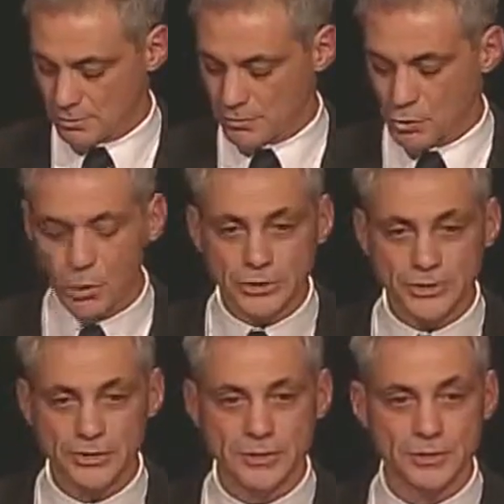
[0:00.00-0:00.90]
The
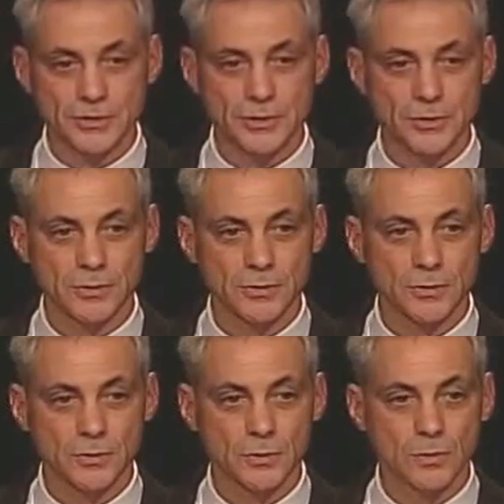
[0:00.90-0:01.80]
question is,
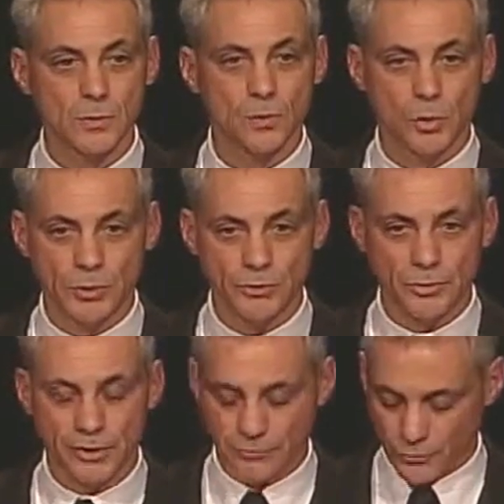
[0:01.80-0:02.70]
will we
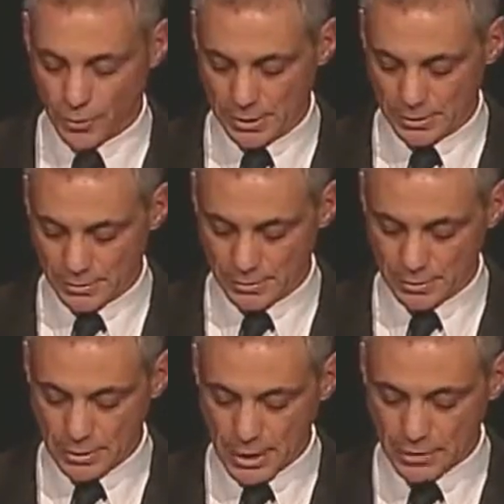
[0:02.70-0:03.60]
train for it?
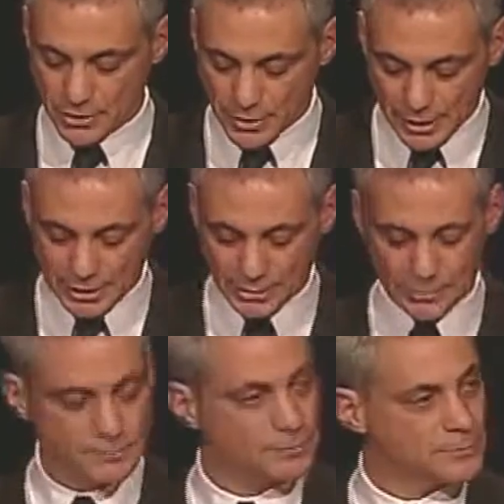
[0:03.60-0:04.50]
And tonight,
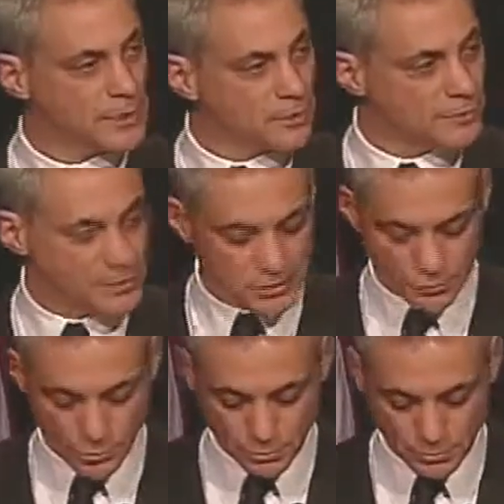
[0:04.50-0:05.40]
here in
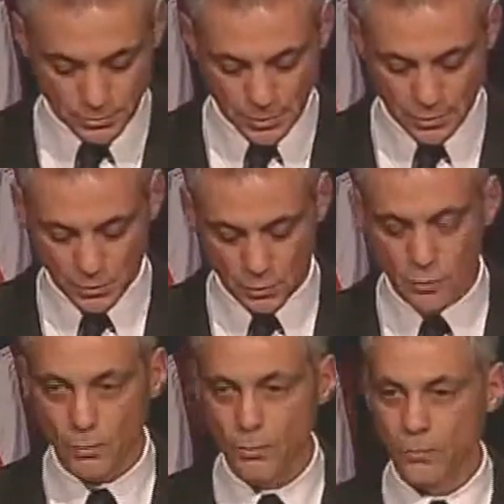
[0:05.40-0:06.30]
this room,
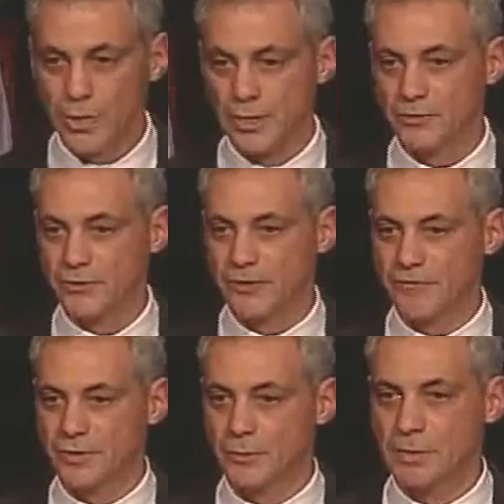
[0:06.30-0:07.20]
we answer that
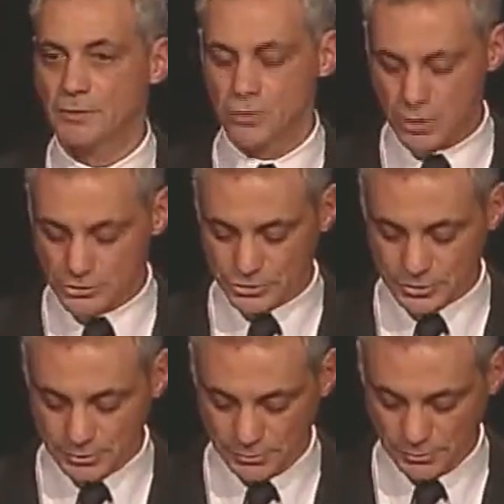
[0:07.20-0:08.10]
fundamental
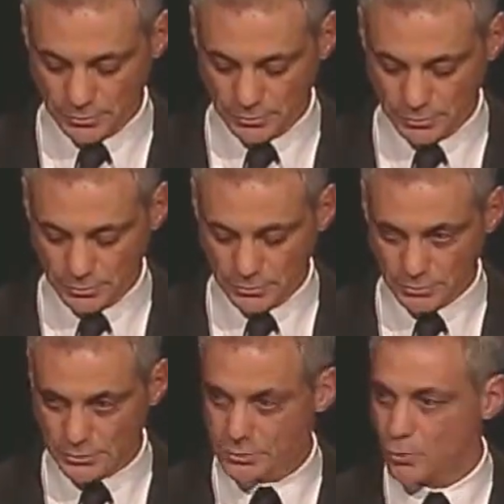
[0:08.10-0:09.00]
question.
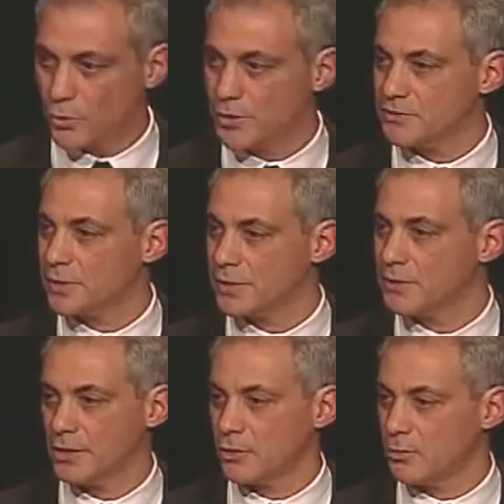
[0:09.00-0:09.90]
Don't worry, it's not a
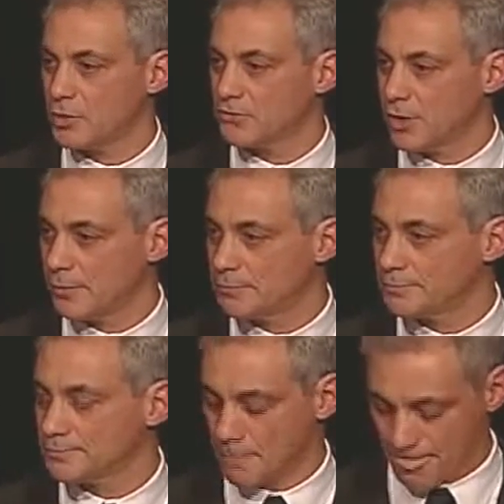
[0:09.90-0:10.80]
take home exam.
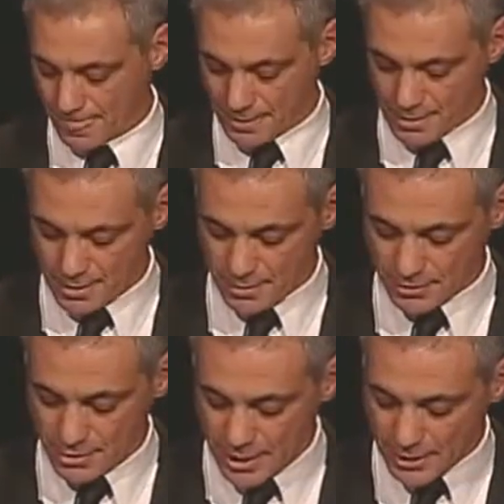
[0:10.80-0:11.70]

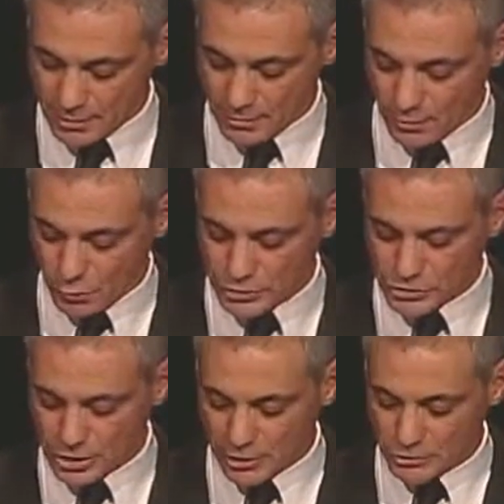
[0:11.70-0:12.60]
Tonight, we
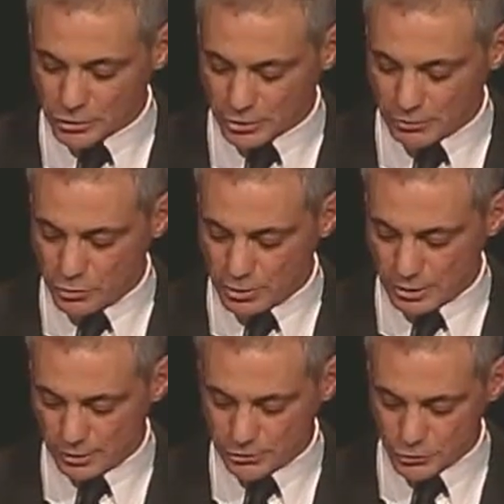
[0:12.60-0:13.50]
charge our community
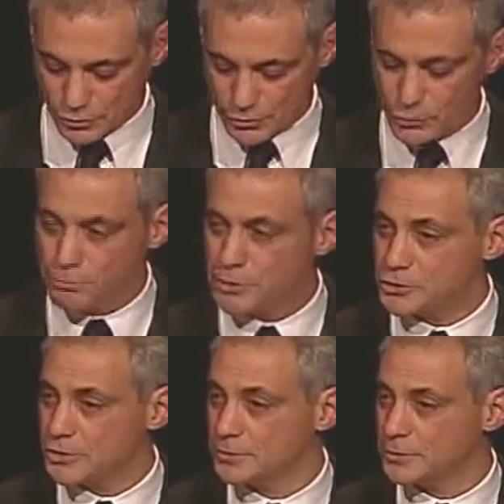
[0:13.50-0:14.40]
colleges with a new
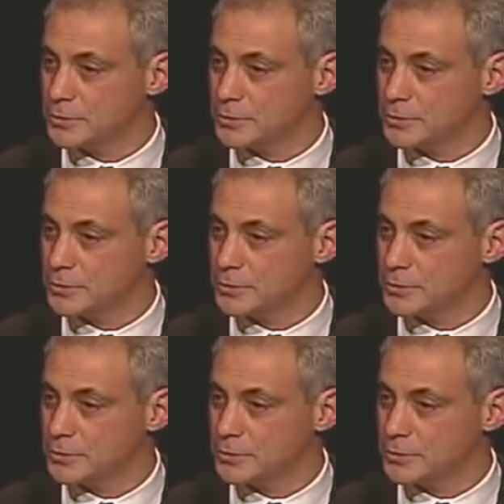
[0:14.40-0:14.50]
mission